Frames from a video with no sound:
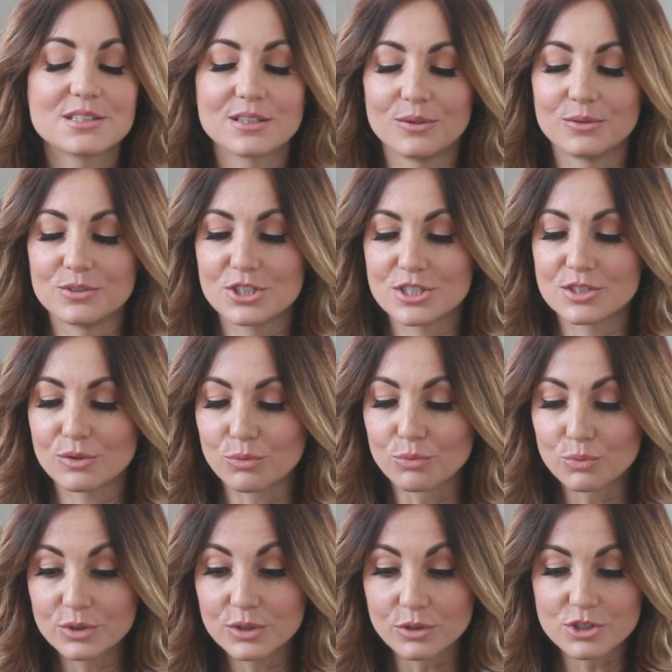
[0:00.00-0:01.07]
So just a
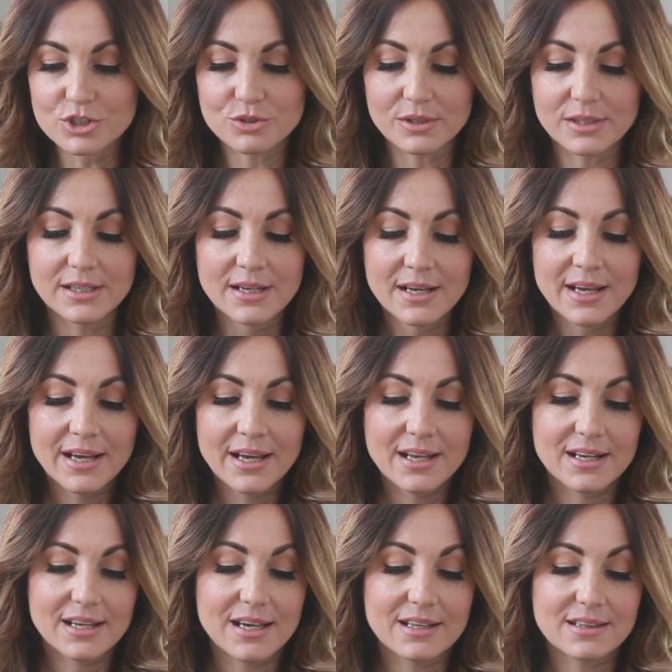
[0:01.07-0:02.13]
real treat.
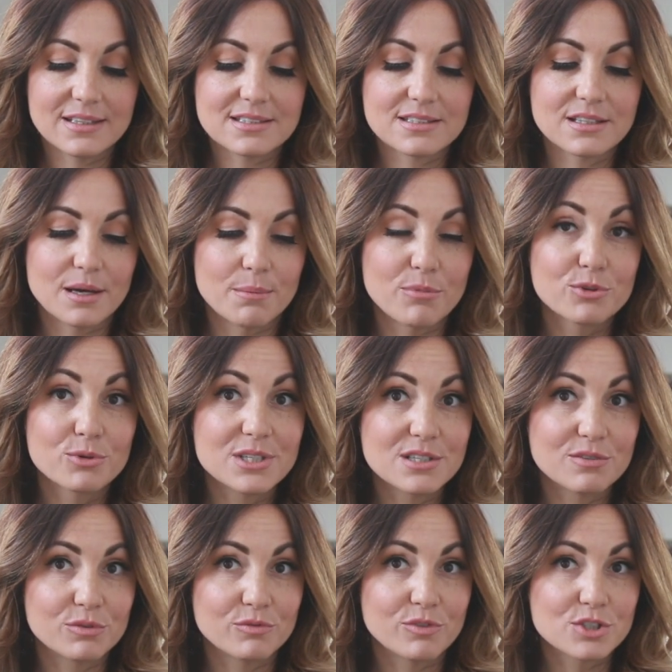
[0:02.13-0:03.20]
And again, these um, three
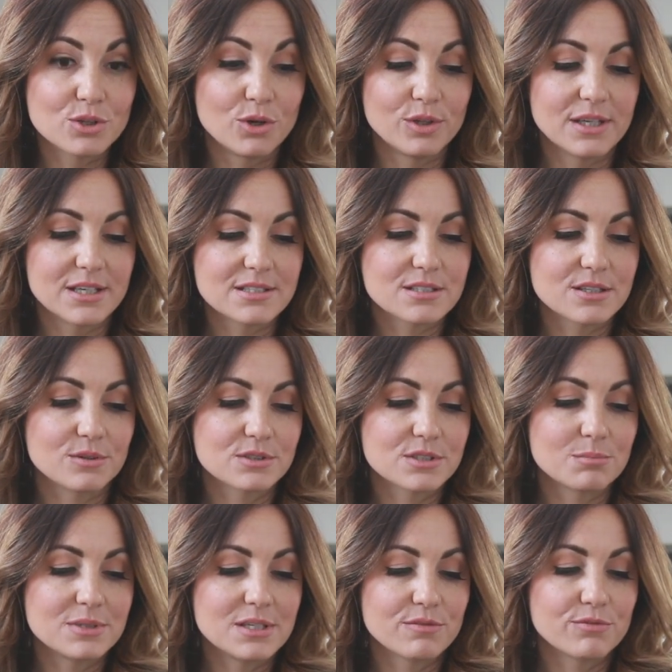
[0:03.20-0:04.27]
different vitolas, so
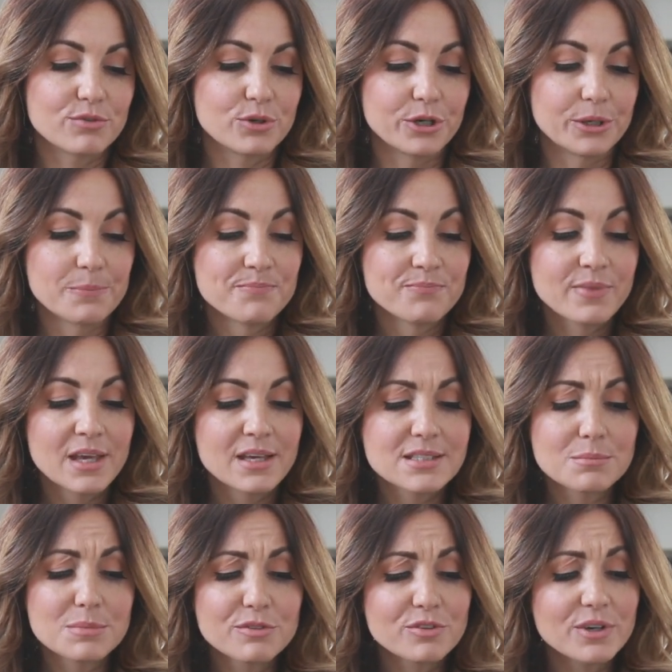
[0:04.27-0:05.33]
something for
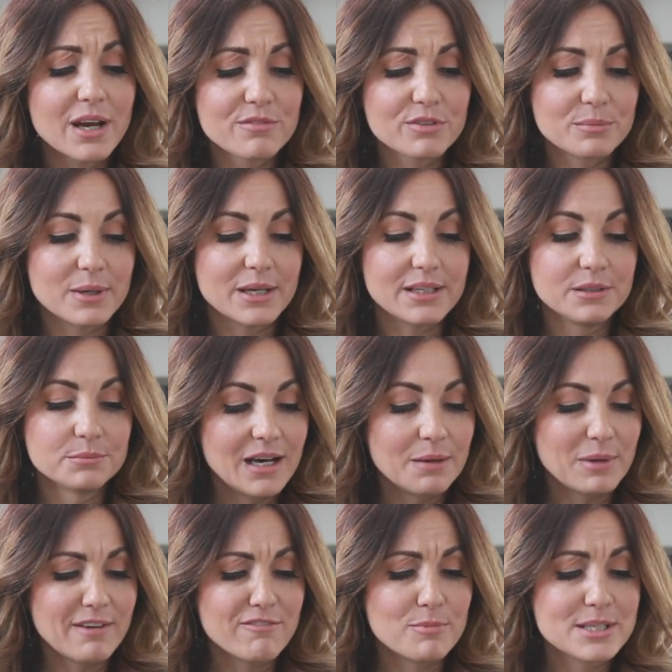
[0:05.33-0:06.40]
something for everybody.
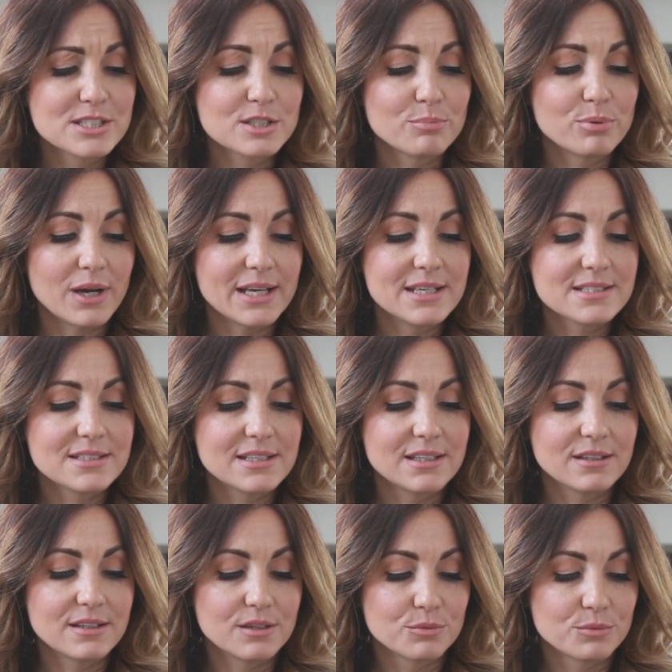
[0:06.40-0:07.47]
Um, I've been surprised
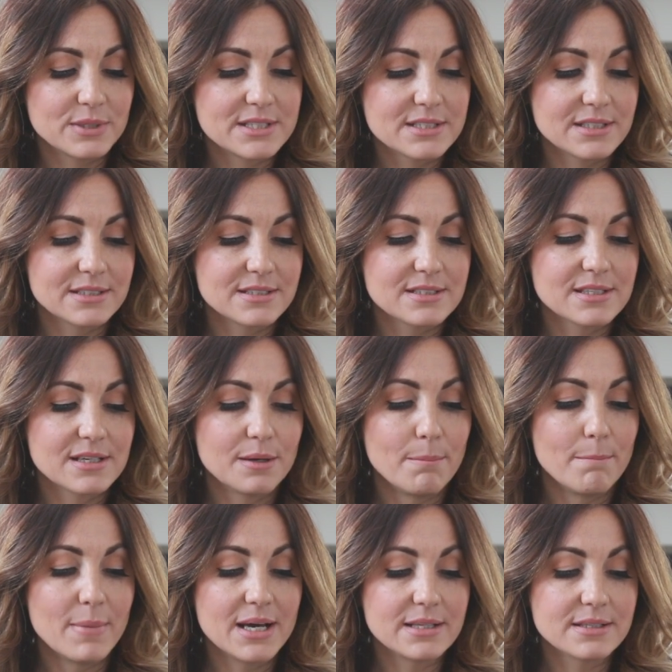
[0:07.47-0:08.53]
in the recent
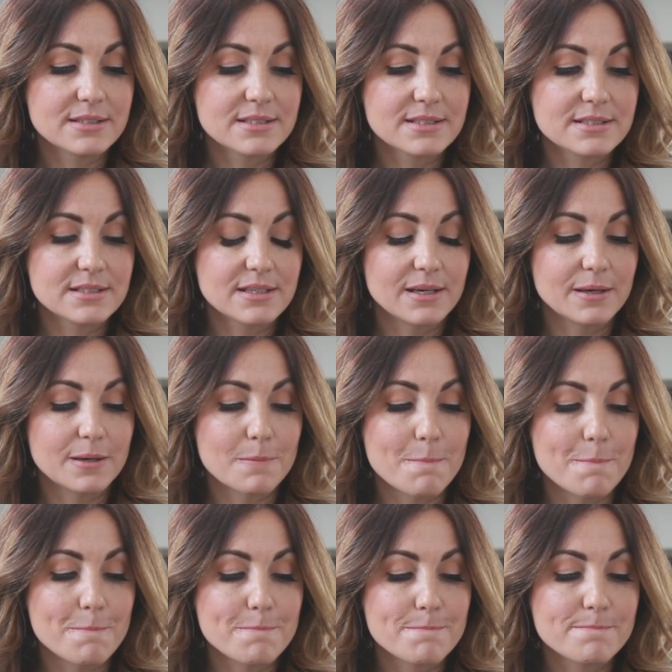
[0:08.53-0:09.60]
months.
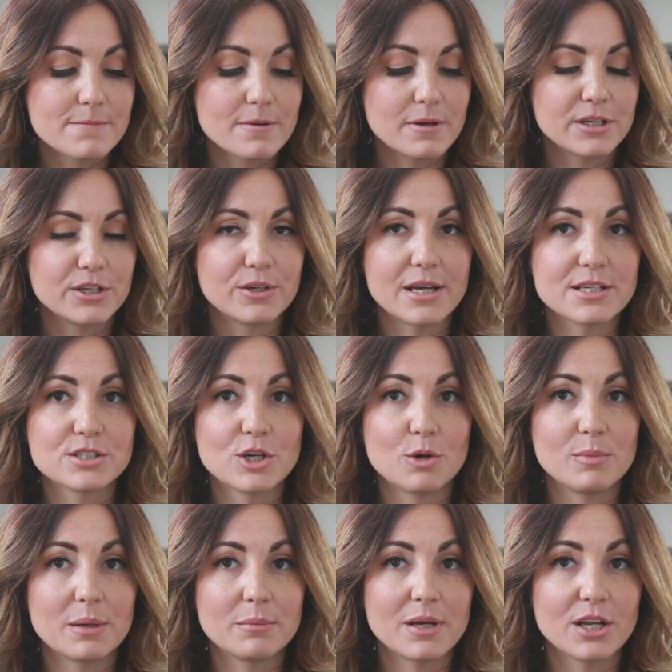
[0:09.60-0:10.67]
Um, you guys know
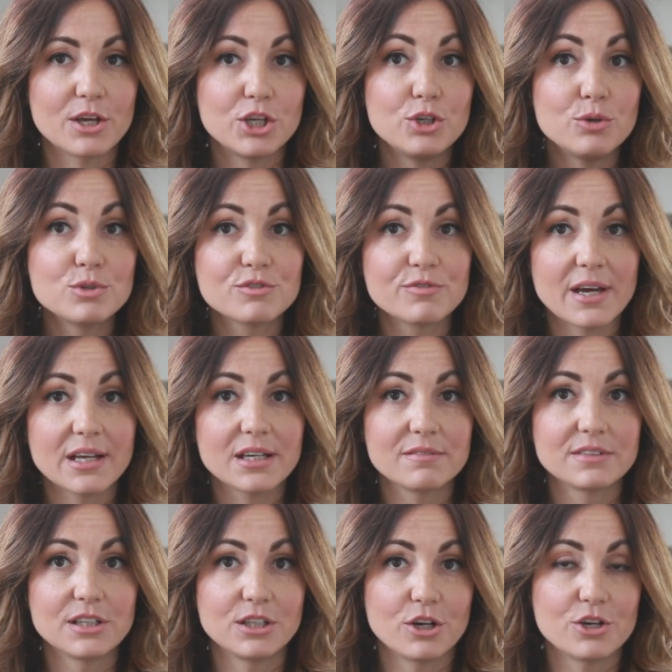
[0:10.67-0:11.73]
me, I'm not a huge fan
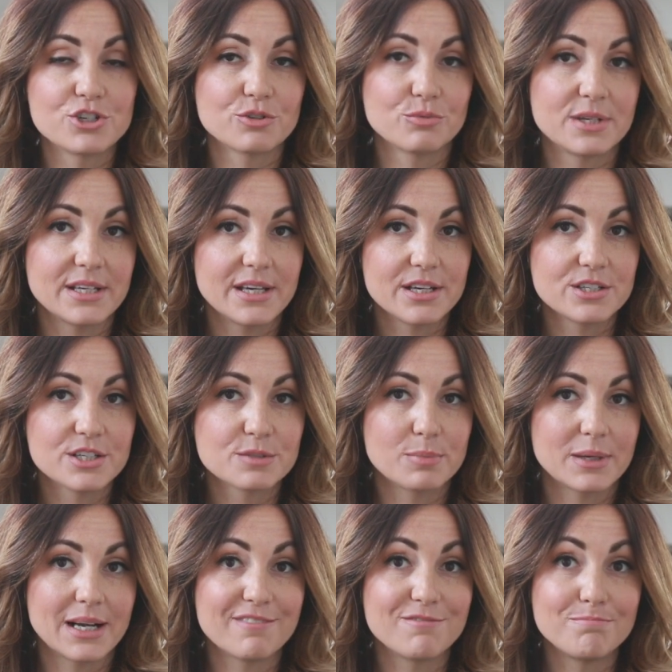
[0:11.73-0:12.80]
of the larger ring gauges,
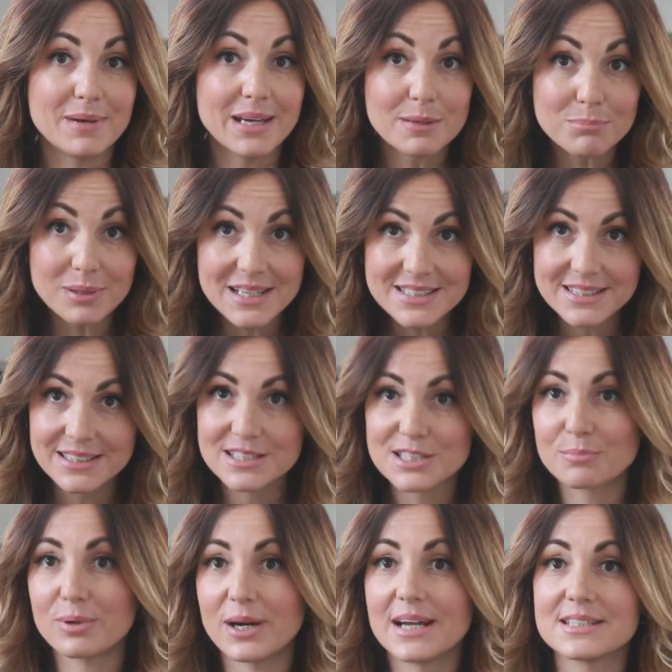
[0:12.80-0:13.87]
but I've been pleasantly
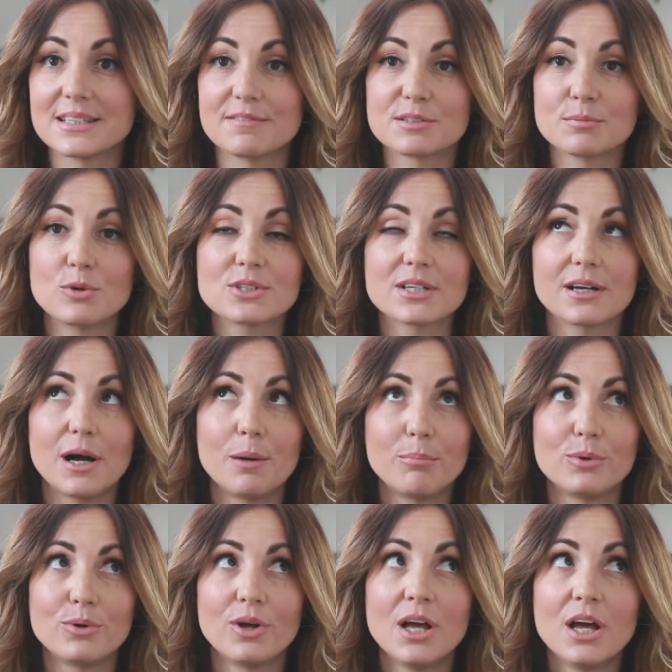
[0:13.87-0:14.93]
surprised. I've smoked a
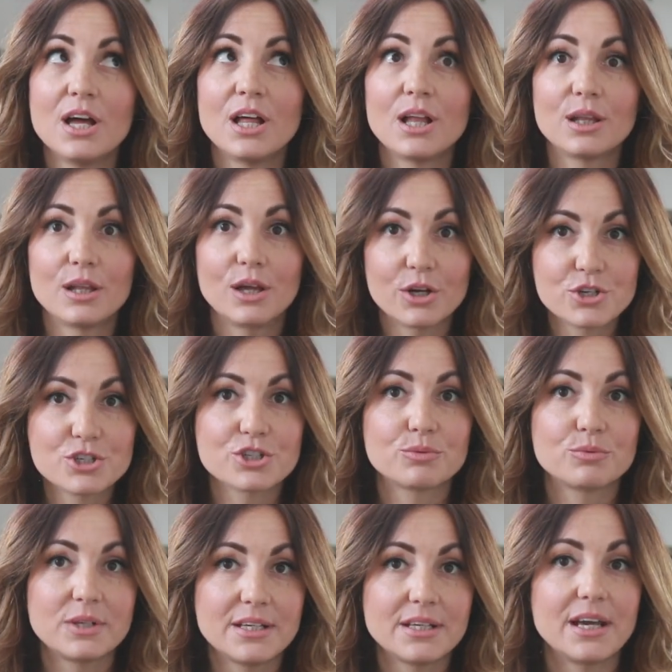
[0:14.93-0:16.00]
couple larger
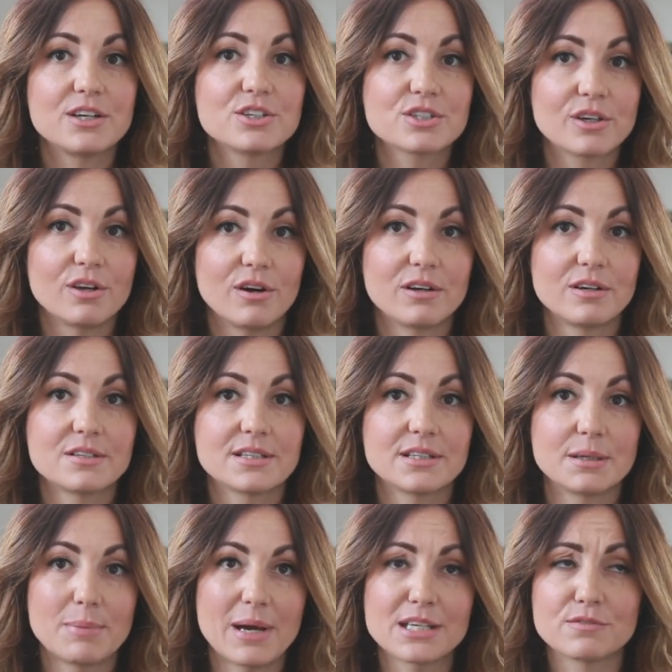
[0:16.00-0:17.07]
ring gauge cigars in
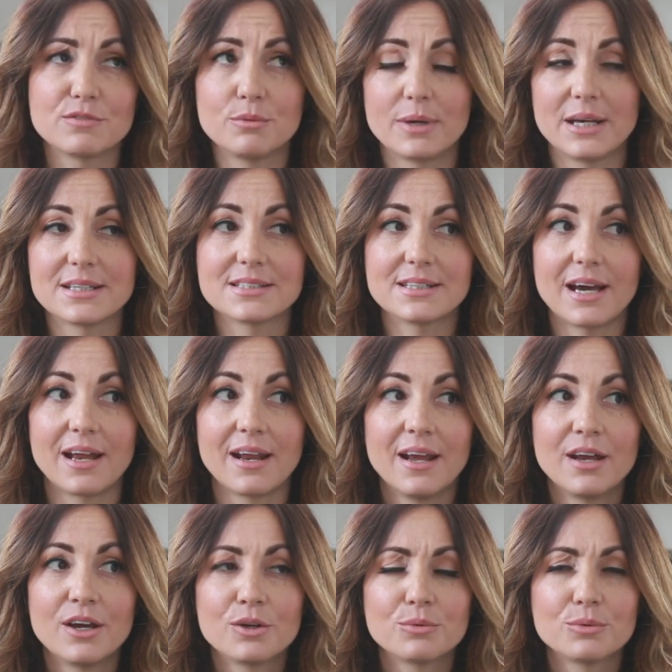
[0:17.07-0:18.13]
the past few months that
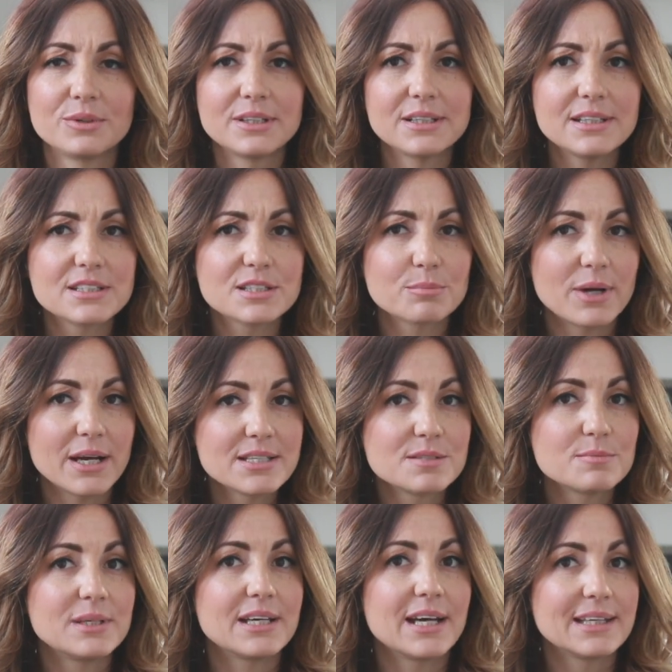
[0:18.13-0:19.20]
really surprised
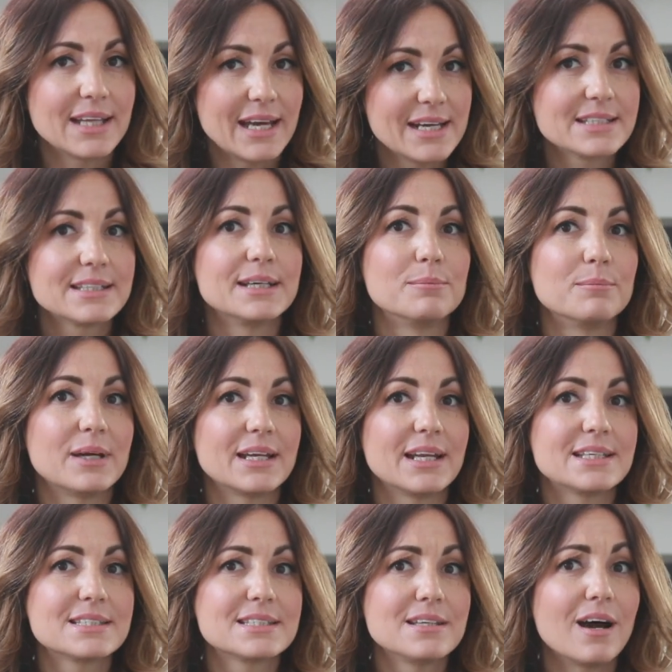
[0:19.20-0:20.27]
me. I liked them, and
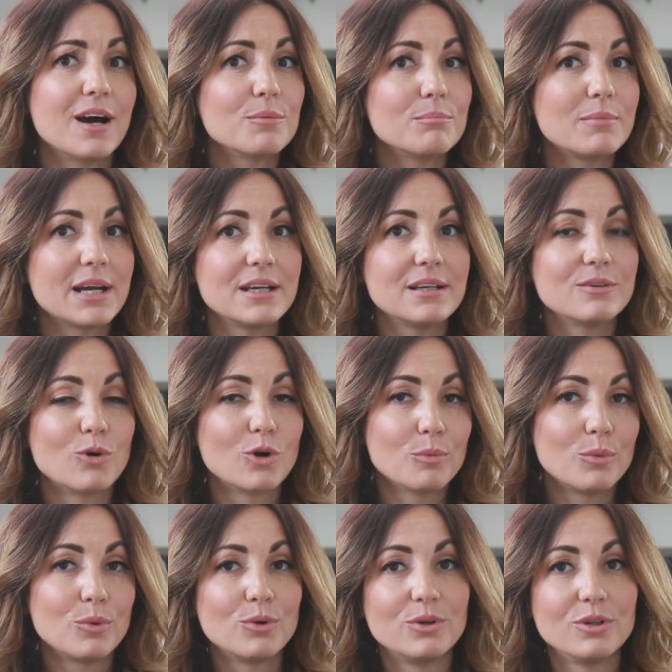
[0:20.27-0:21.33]
it's not my
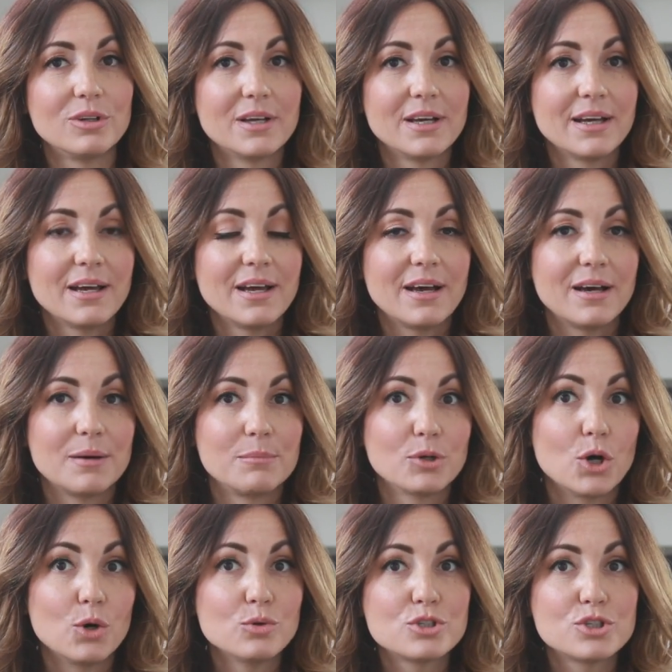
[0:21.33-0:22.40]
normal um,
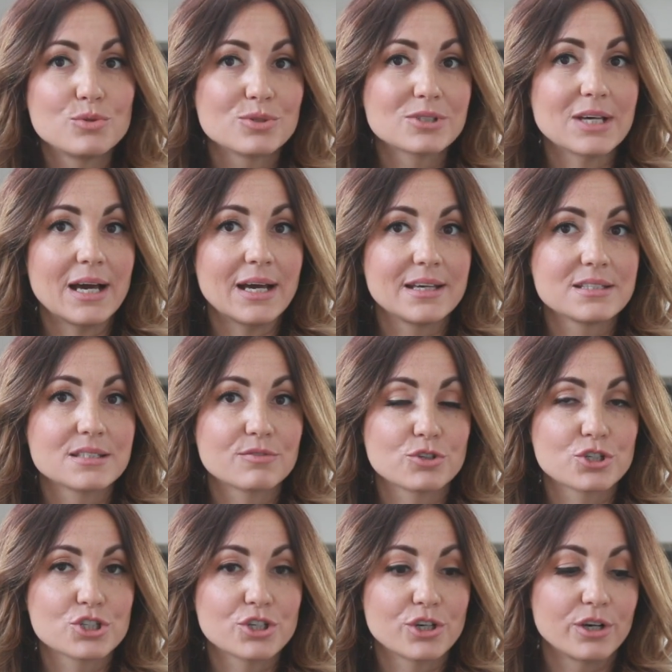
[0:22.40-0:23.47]
go-to size
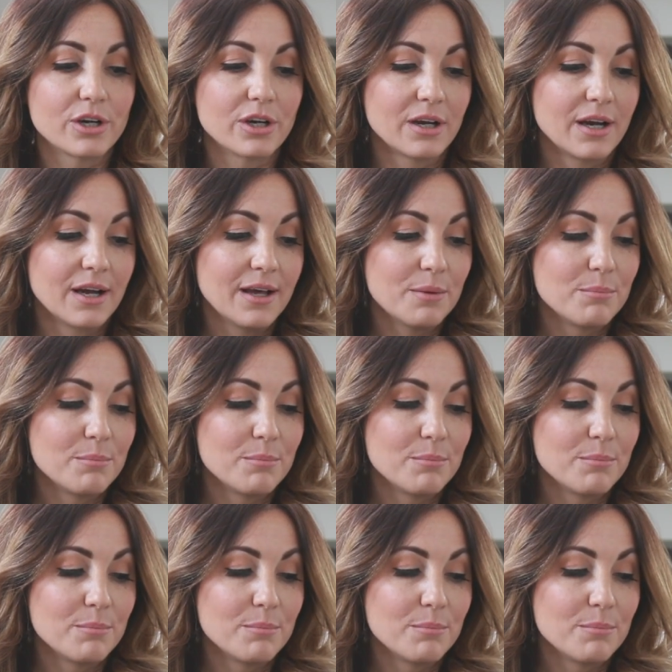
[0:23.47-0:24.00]
for sure.